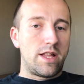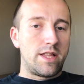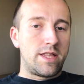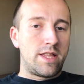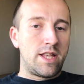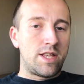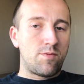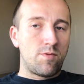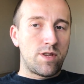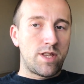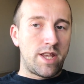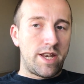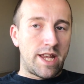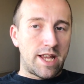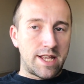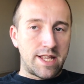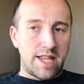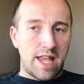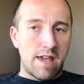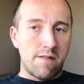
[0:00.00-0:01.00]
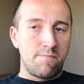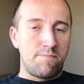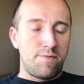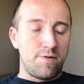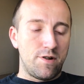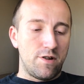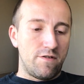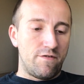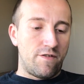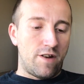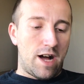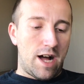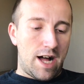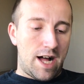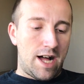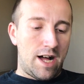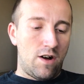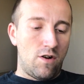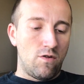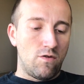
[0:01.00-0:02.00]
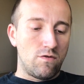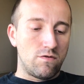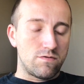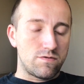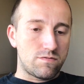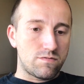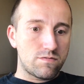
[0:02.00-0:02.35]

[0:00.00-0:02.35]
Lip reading: this was an example of how